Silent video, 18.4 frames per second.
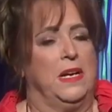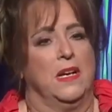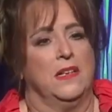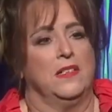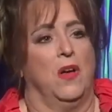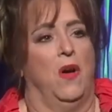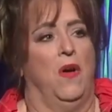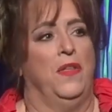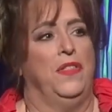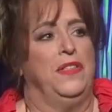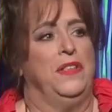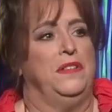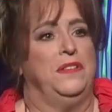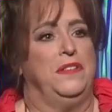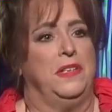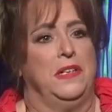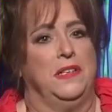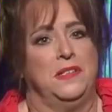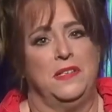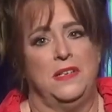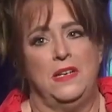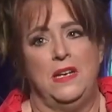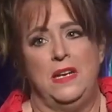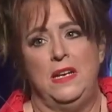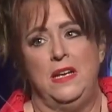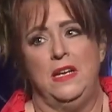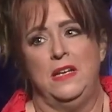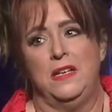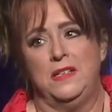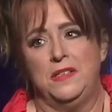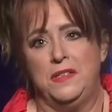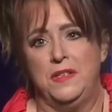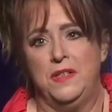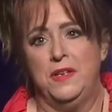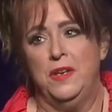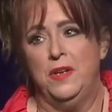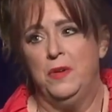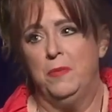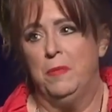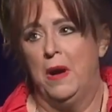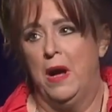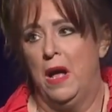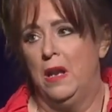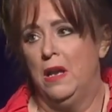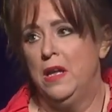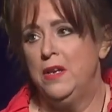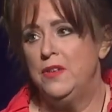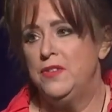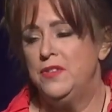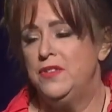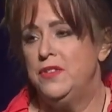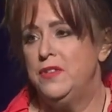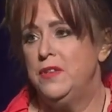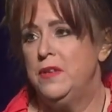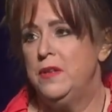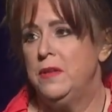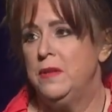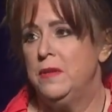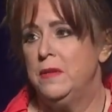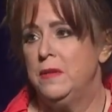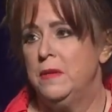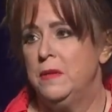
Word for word: Because authenticity is the new polished.